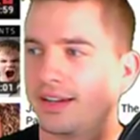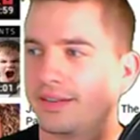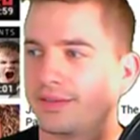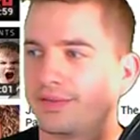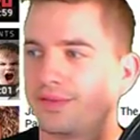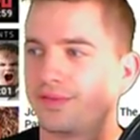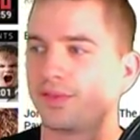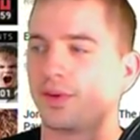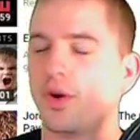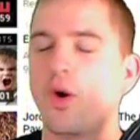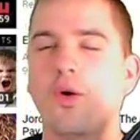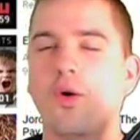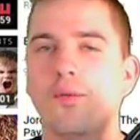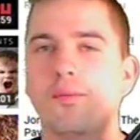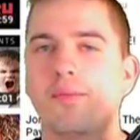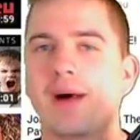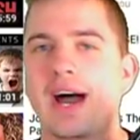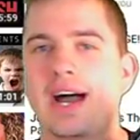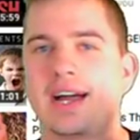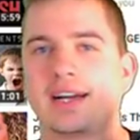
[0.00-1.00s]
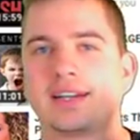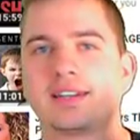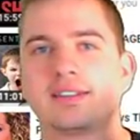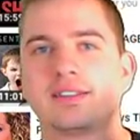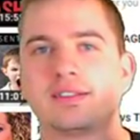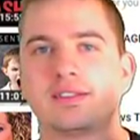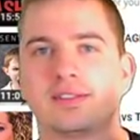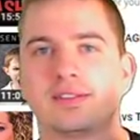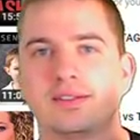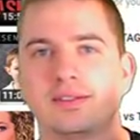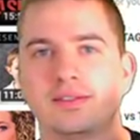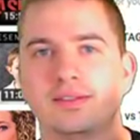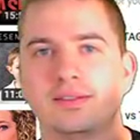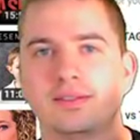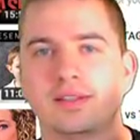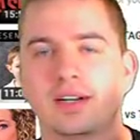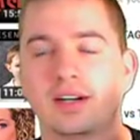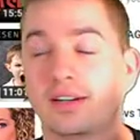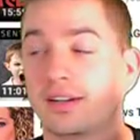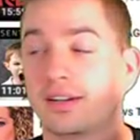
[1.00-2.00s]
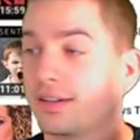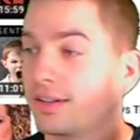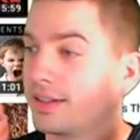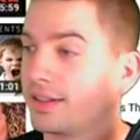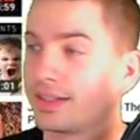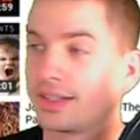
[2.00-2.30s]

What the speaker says: throwback to, oh